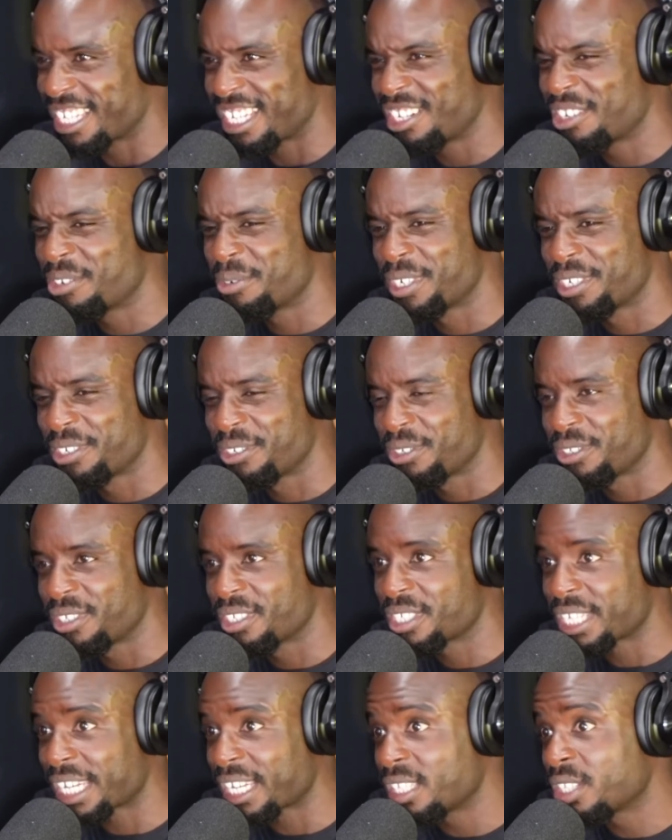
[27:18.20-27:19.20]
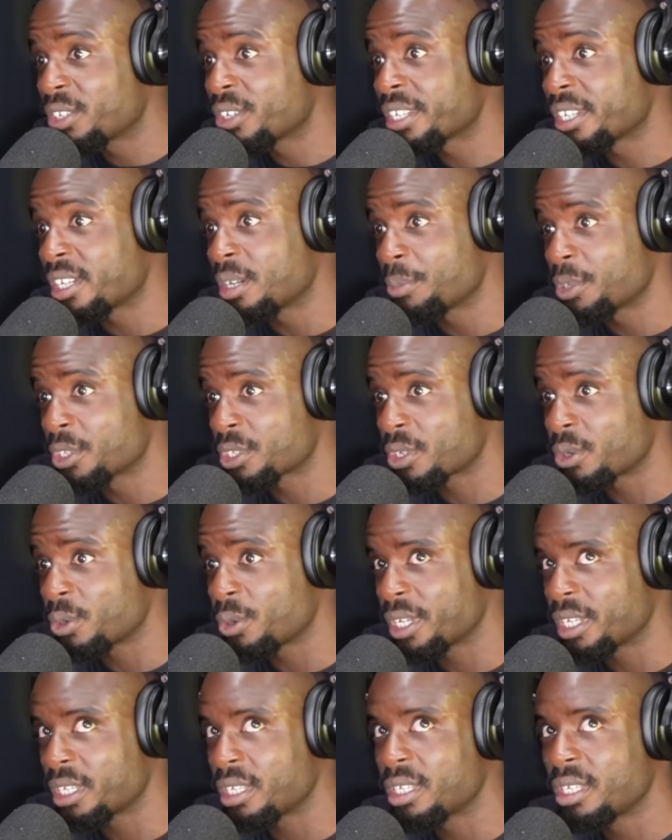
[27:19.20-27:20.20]
I don't want to do this. Like I literally almost
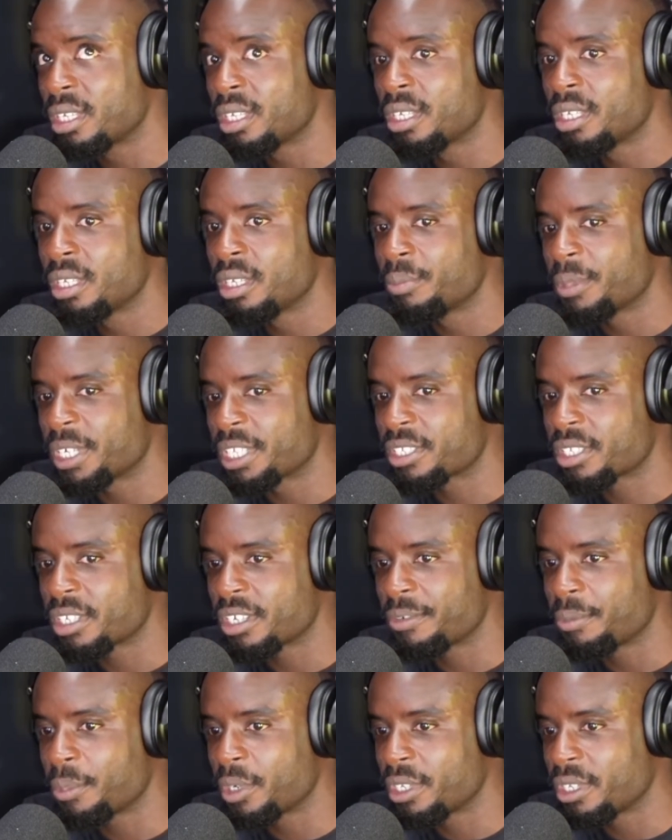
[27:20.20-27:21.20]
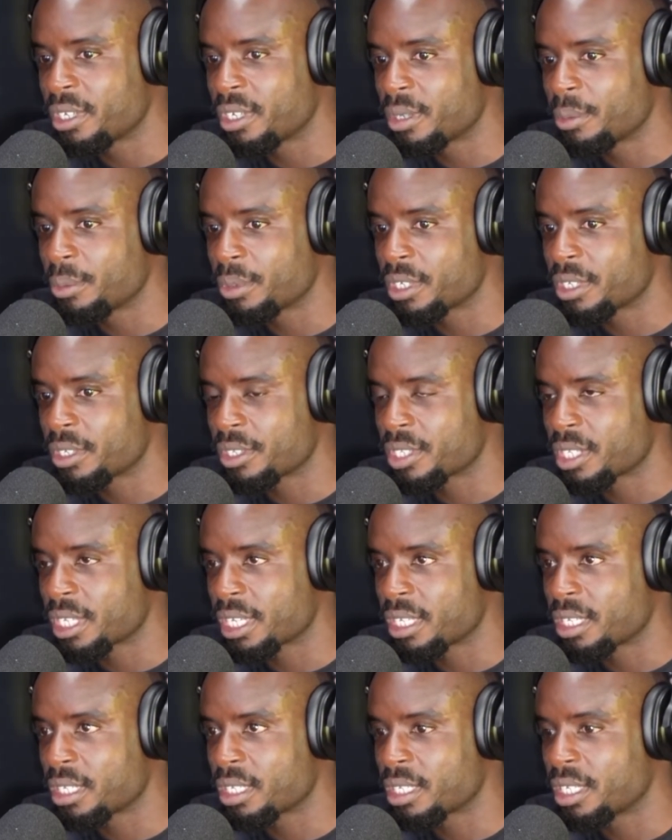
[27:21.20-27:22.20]
quit my sophomore year because
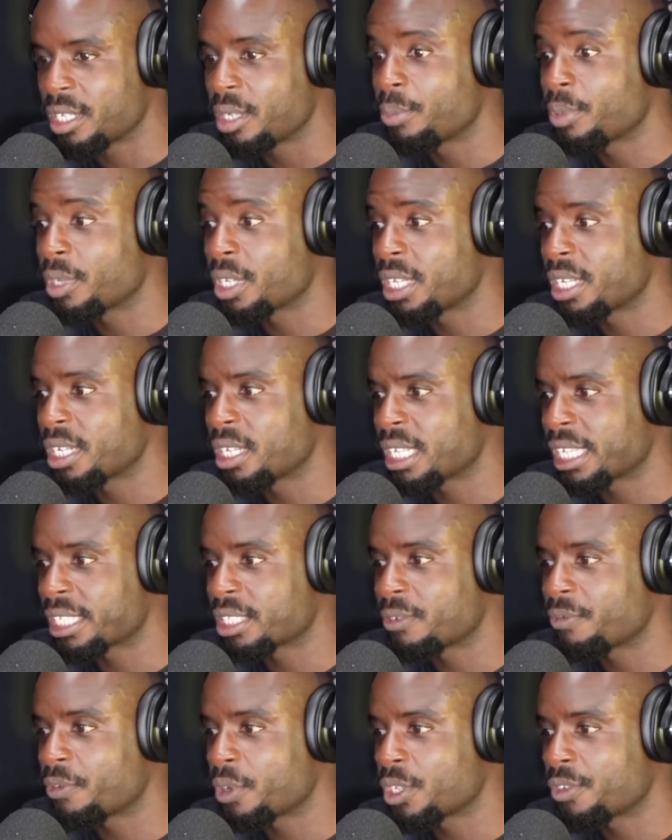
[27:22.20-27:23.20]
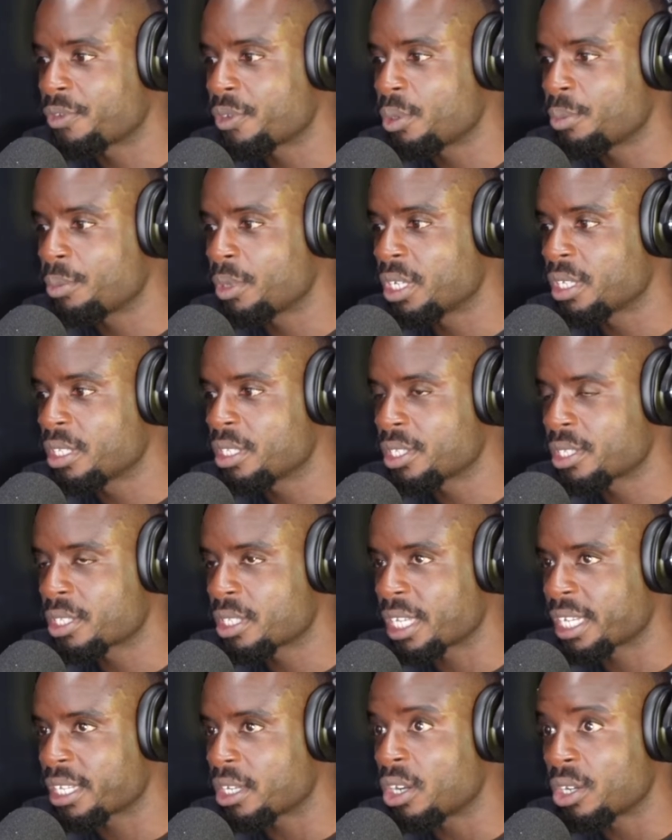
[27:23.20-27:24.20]
like in the beginning, like the first few months,
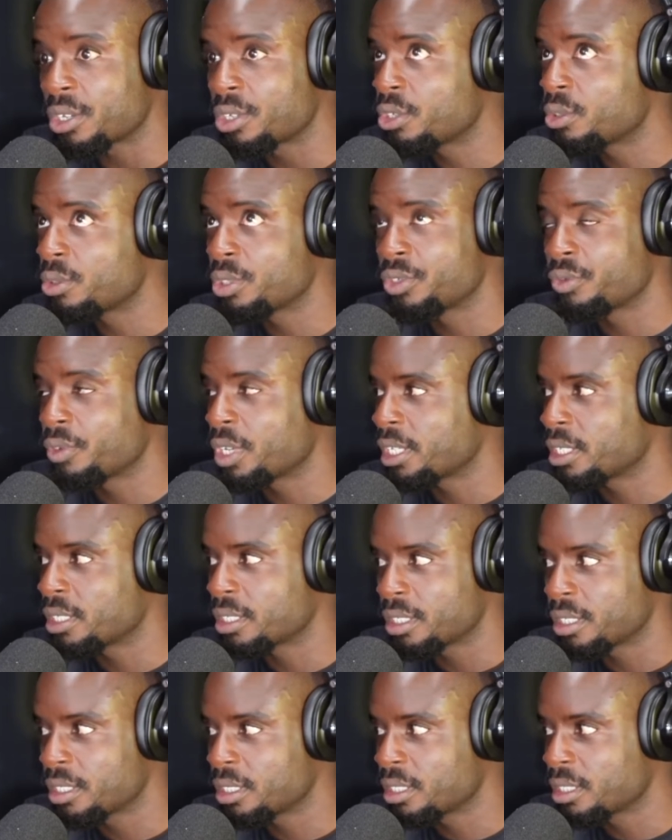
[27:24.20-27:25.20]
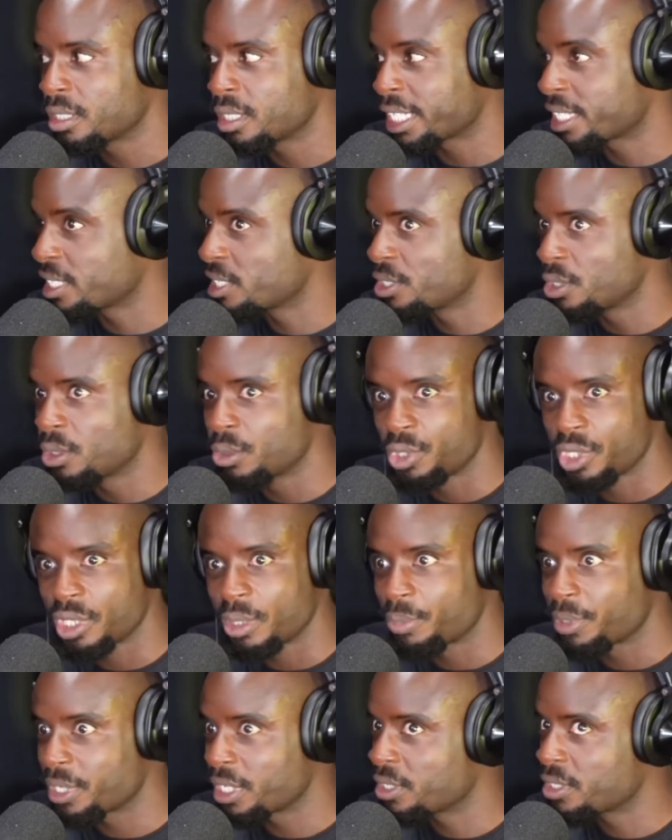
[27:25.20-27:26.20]
like all you do is run. Mm-hmm. Like there's mm-hmm, no
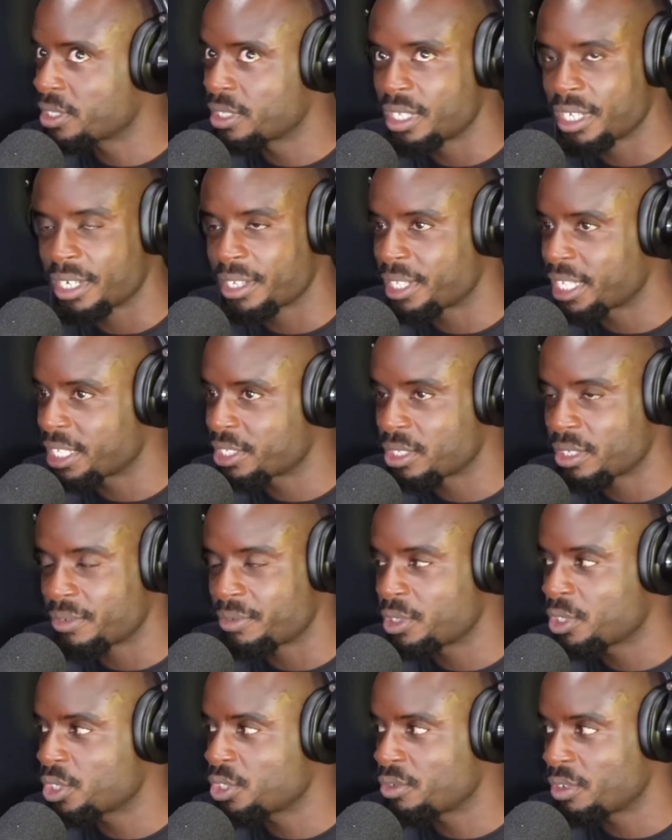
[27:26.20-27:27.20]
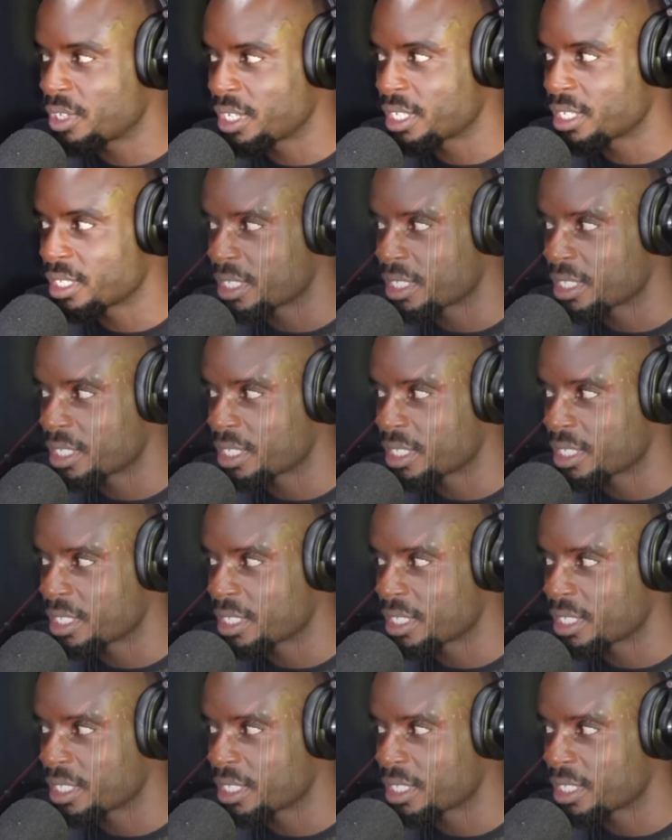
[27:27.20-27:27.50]
jumping, there's none of that stuff. You're just running.